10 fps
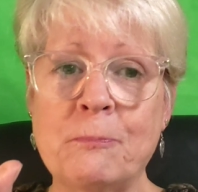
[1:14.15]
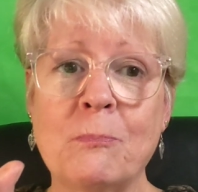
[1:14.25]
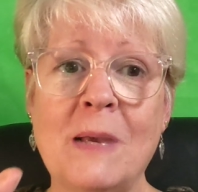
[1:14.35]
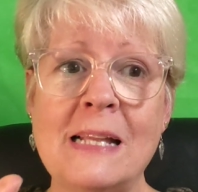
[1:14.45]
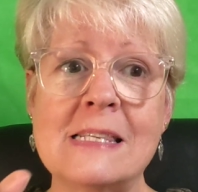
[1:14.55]

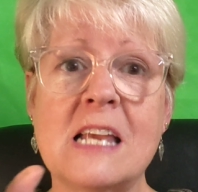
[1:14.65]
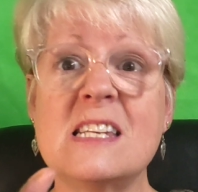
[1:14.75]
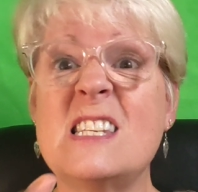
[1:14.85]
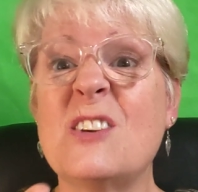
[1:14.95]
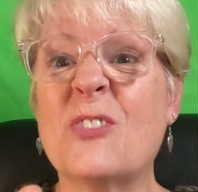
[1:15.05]
means
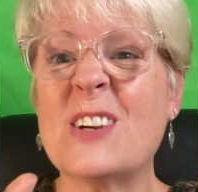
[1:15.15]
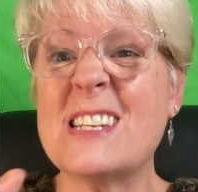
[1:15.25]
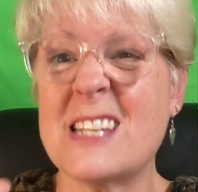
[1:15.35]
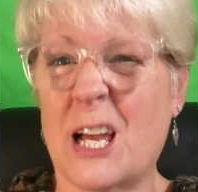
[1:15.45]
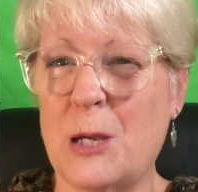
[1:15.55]

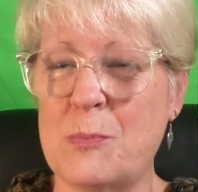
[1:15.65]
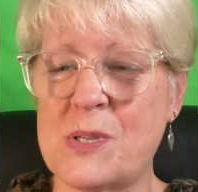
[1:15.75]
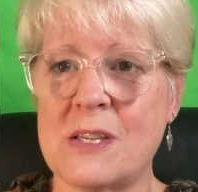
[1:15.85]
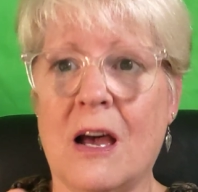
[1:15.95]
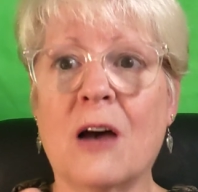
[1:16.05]
different
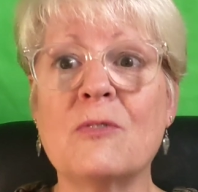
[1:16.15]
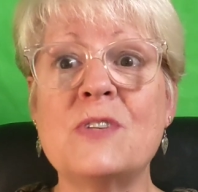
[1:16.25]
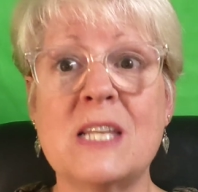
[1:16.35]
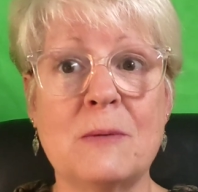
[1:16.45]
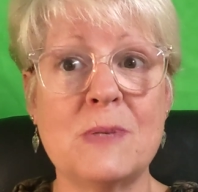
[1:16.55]
types of
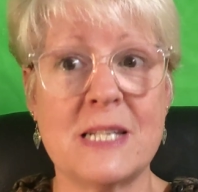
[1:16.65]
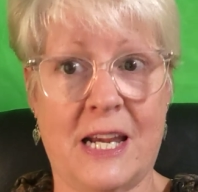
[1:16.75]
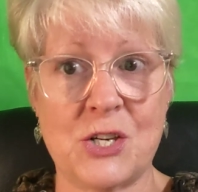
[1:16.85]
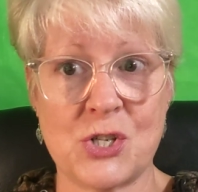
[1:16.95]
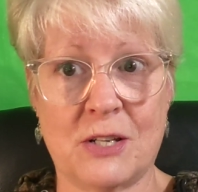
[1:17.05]

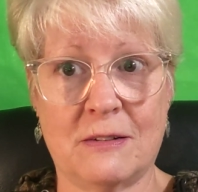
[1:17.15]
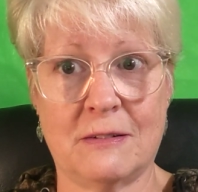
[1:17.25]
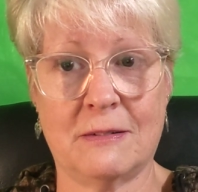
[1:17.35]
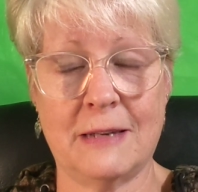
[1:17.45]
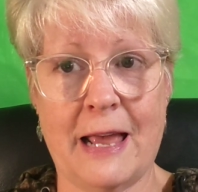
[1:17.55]
temptation.
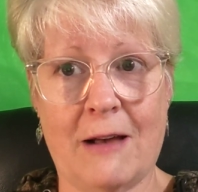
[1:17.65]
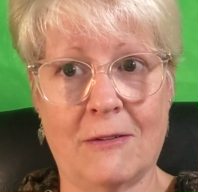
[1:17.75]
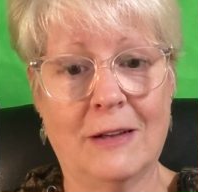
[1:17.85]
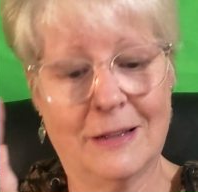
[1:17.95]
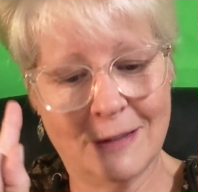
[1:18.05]
Now,
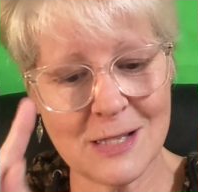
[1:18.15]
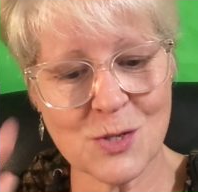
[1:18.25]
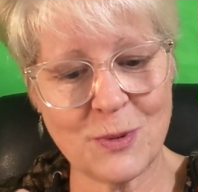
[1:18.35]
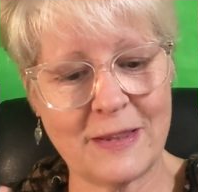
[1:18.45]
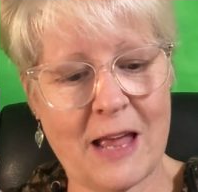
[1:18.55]

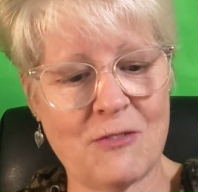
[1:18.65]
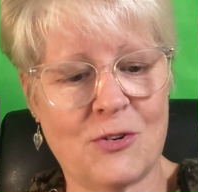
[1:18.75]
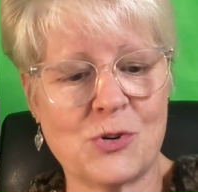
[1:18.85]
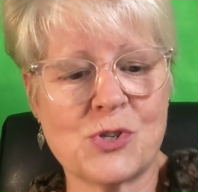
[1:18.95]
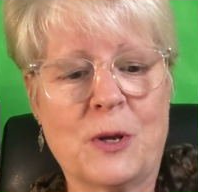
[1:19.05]
let's read that
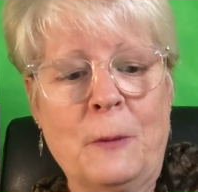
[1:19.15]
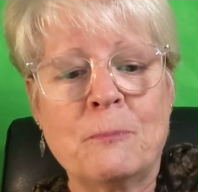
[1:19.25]
verse.